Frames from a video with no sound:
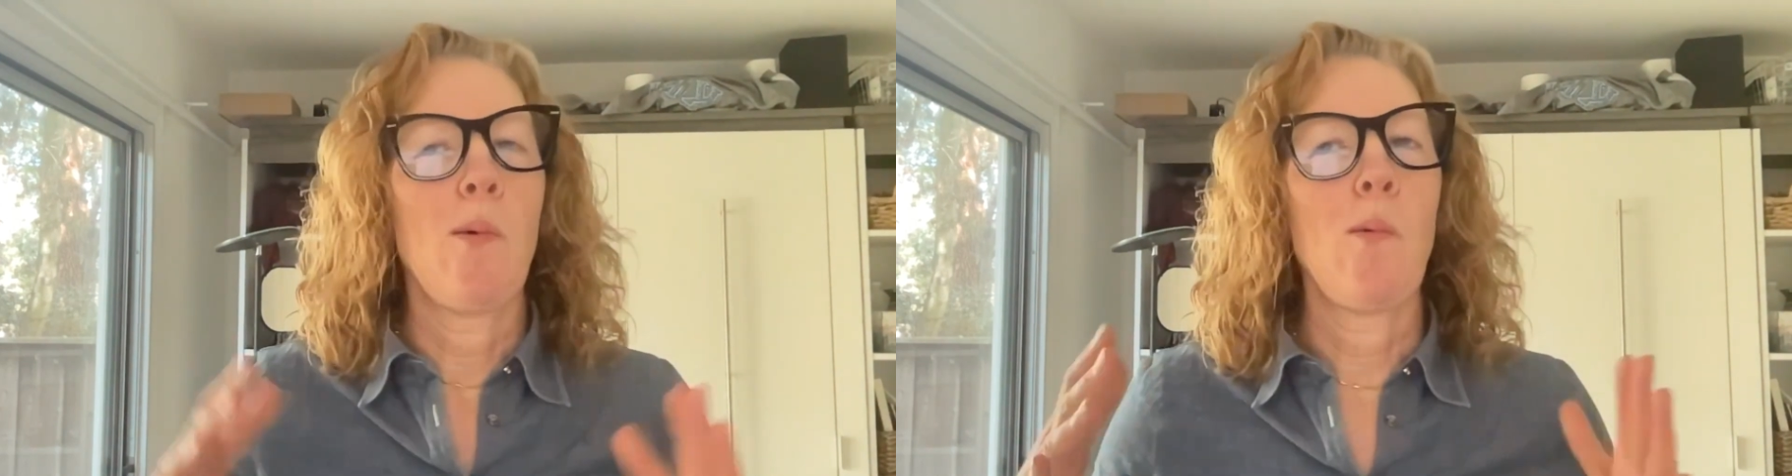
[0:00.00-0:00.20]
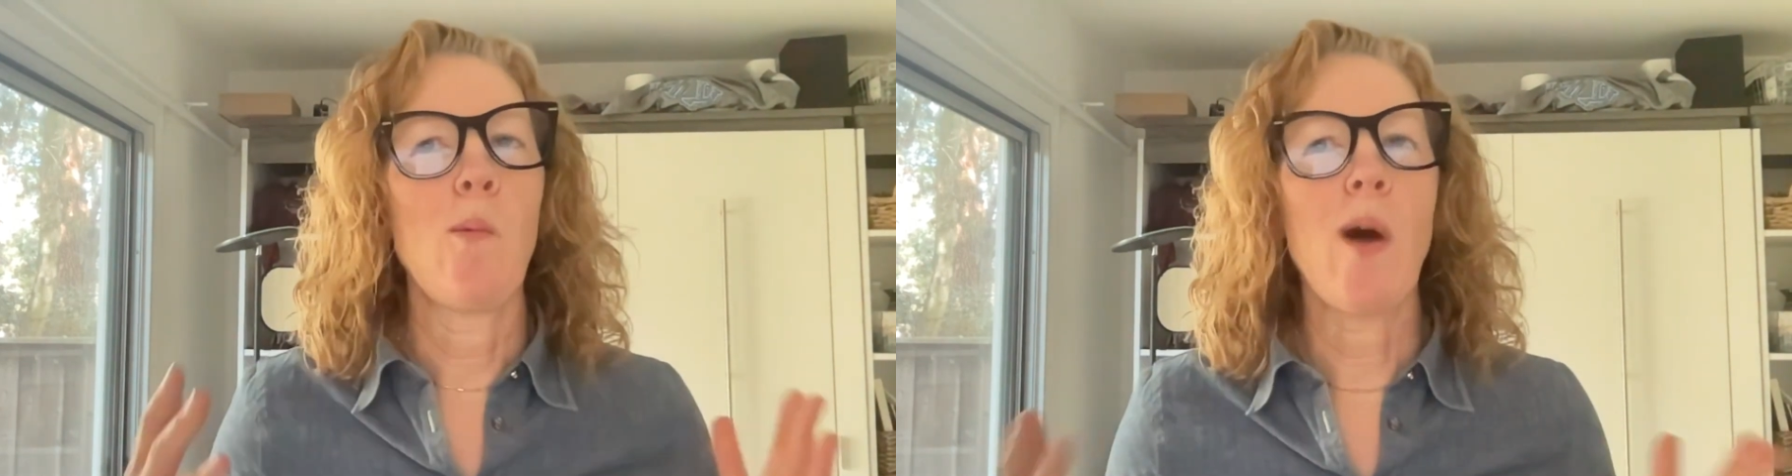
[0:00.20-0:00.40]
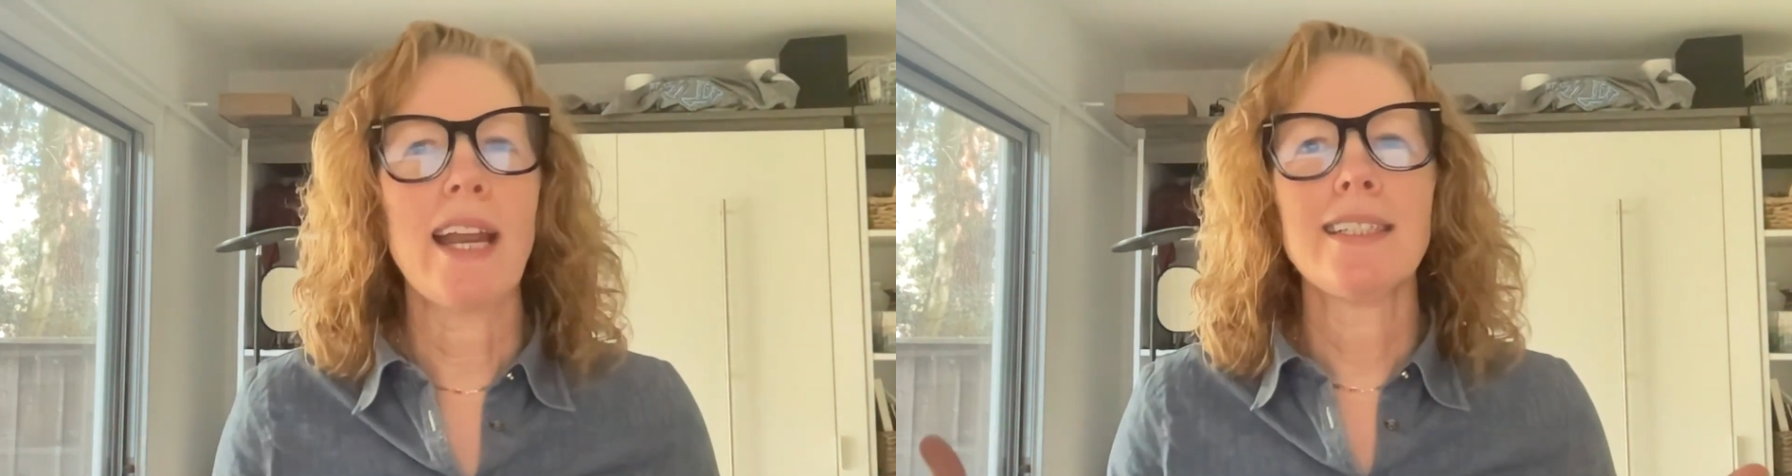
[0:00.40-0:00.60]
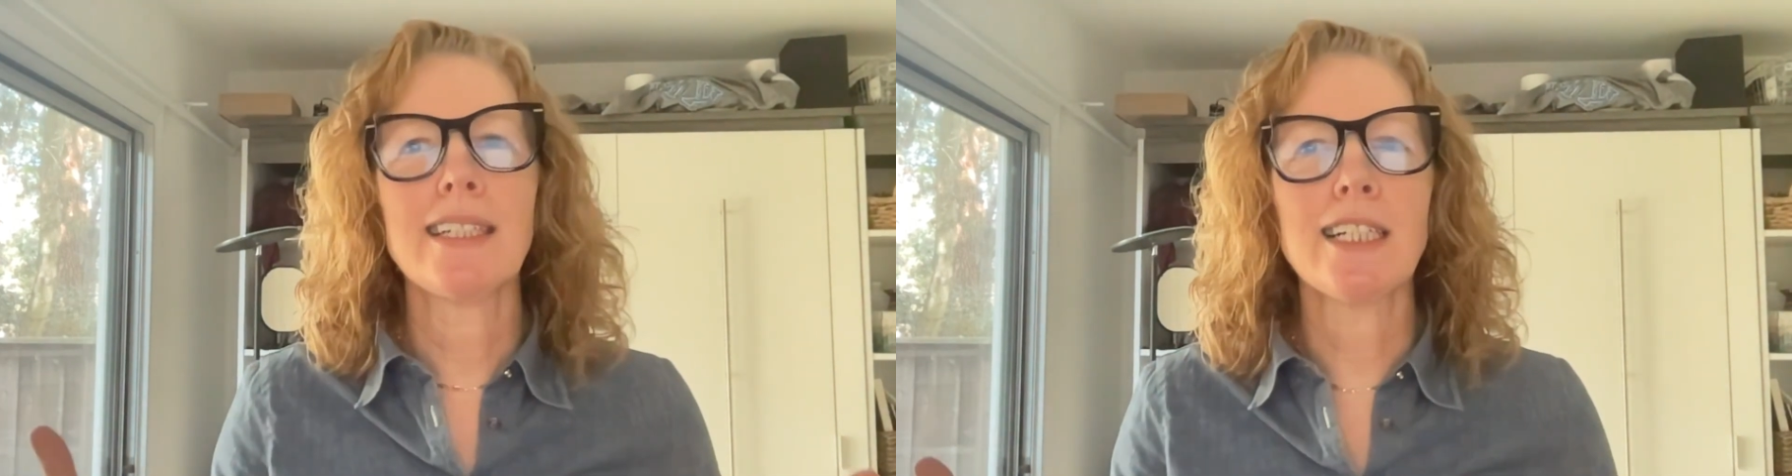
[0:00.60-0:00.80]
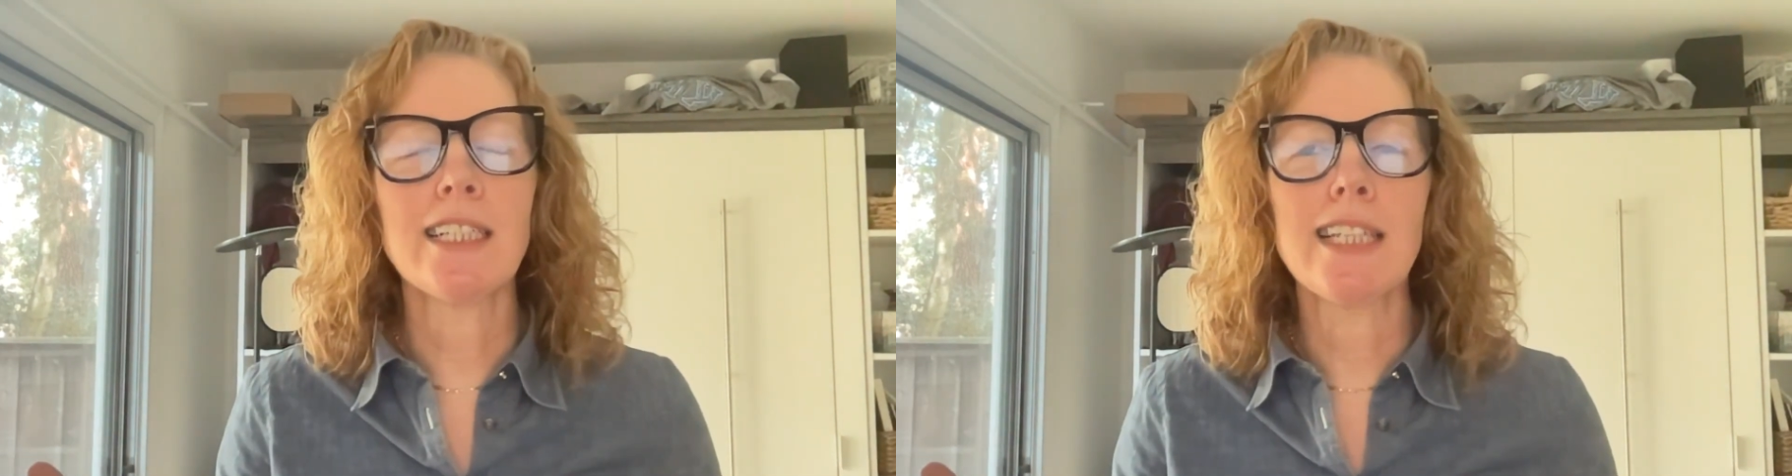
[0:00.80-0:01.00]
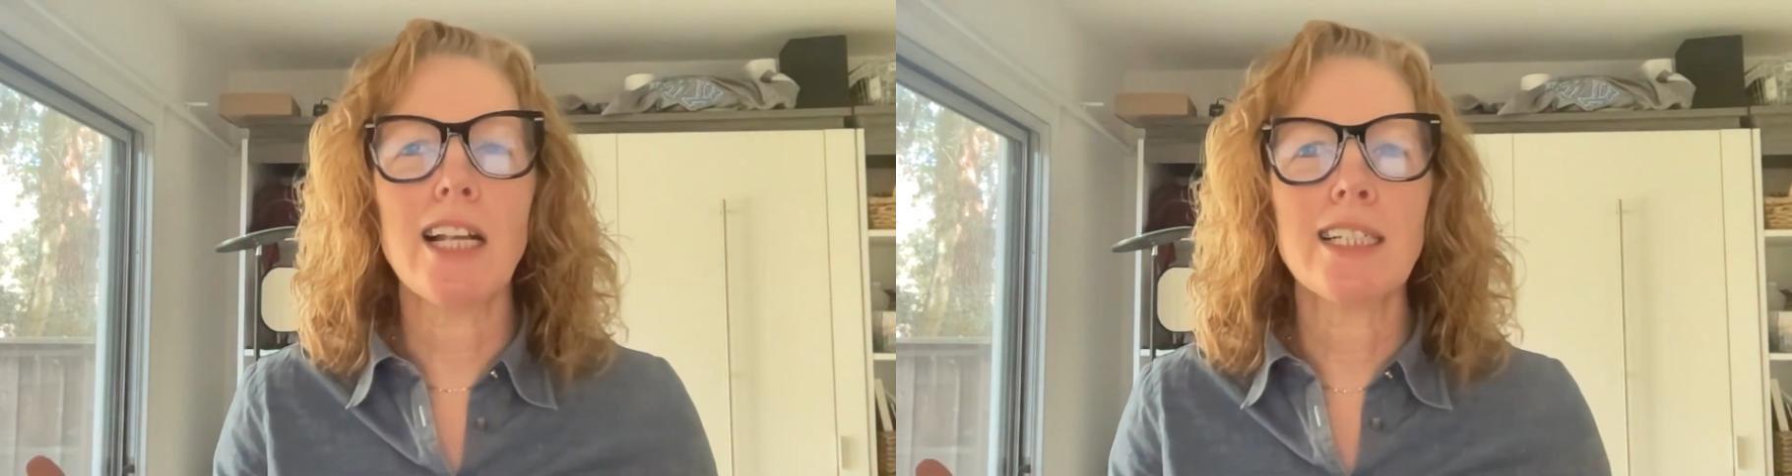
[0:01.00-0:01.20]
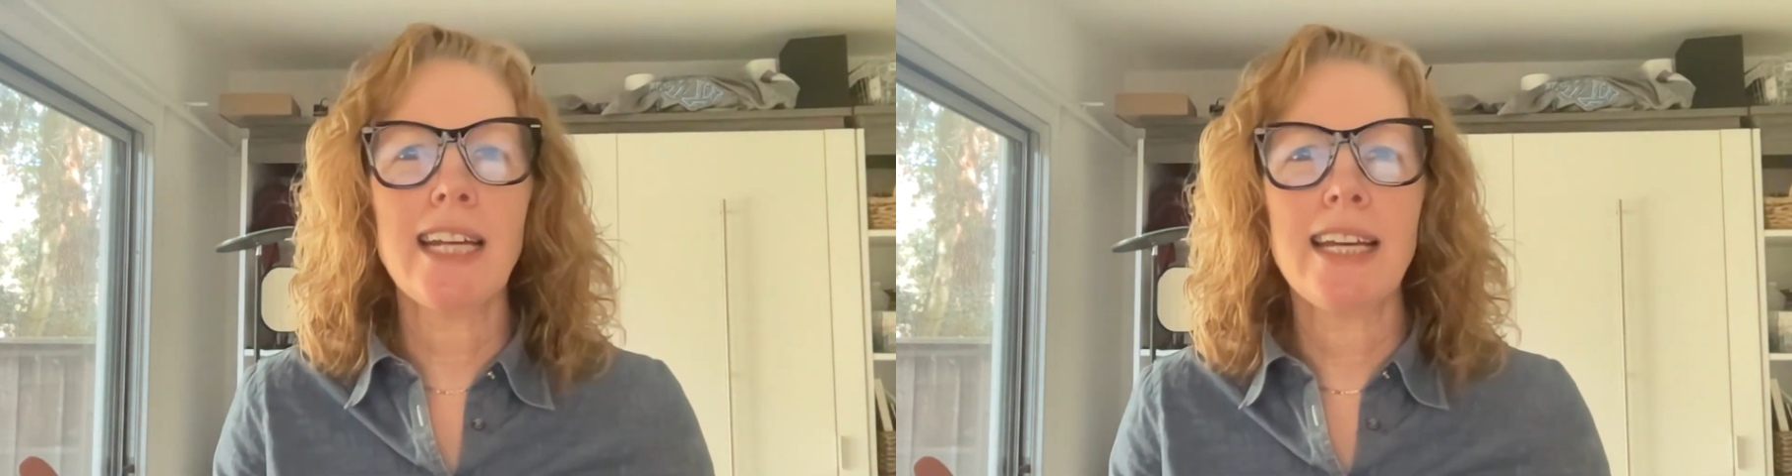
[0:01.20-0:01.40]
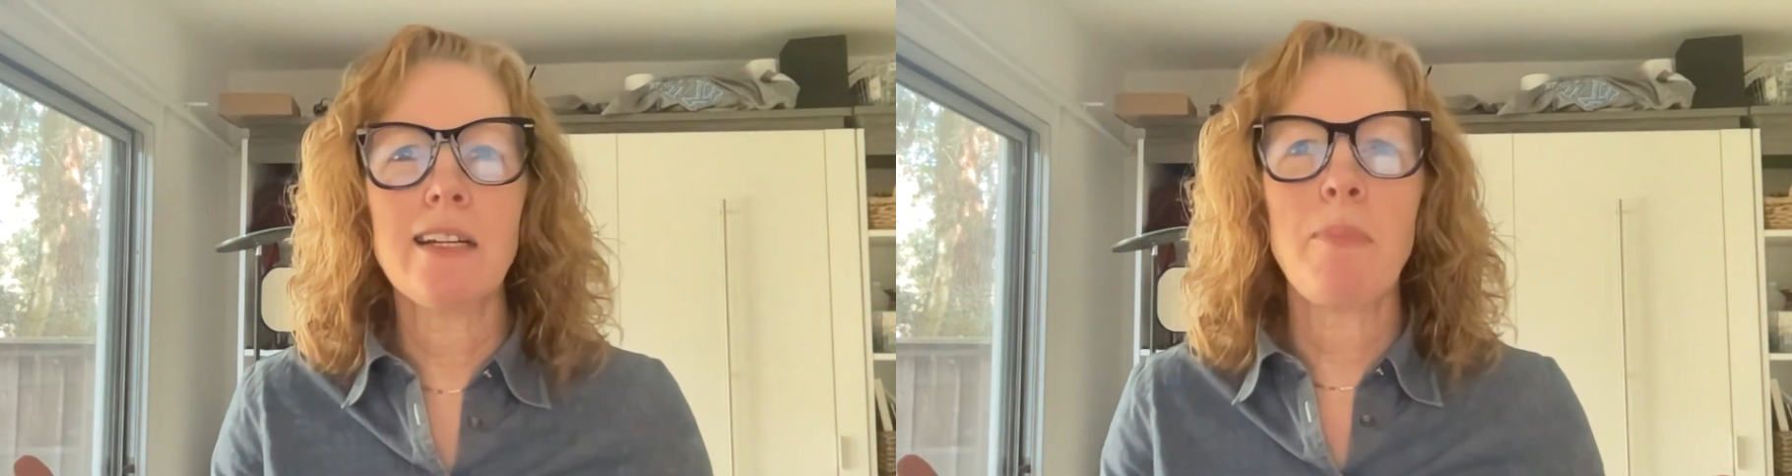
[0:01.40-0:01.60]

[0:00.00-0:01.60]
What is a consolidated